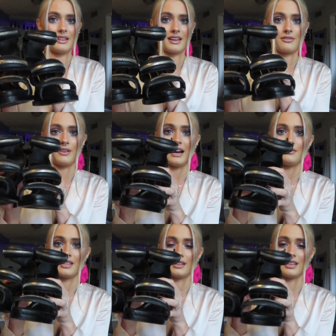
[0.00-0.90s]
like
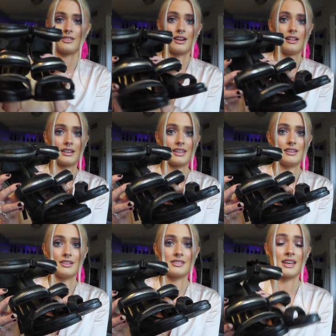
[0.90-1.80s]
$500–600
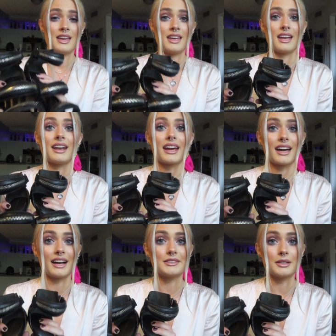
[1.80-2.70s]
heels, and I
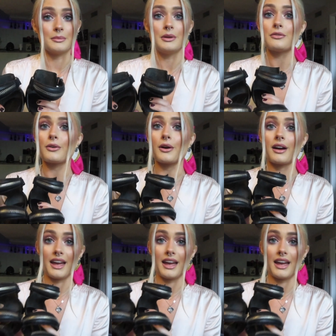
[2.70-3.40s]
got them for